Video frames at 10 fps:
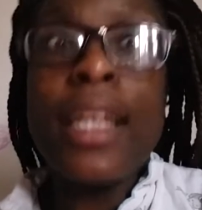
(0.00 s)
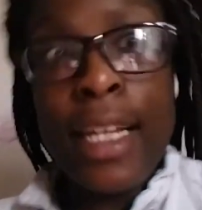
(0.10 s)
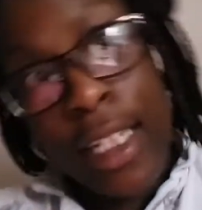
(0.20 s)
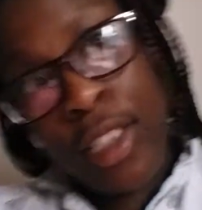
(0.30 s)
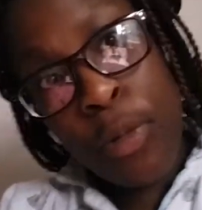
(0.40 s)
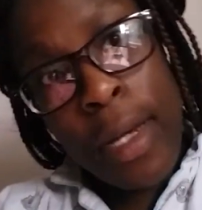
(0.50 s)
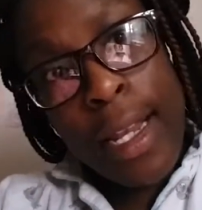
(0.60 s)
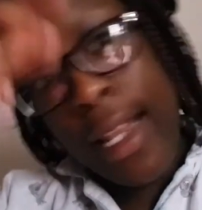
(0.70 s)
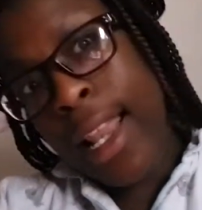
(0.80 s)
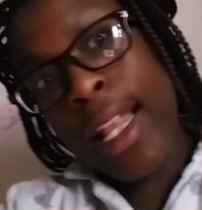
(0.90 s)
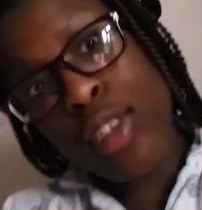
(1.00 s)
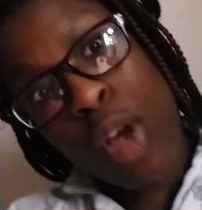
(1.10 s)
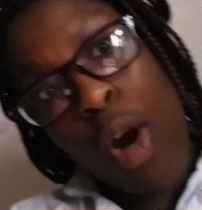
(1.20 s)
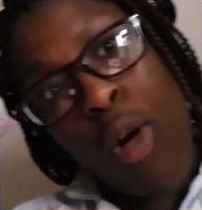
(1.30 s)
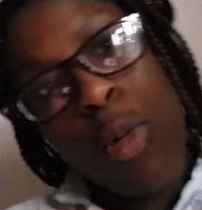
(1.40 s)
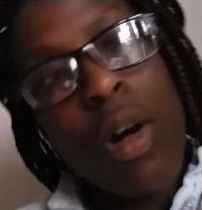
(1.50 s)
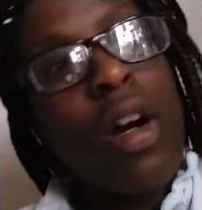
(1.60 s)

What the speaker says: get to it. Let's go.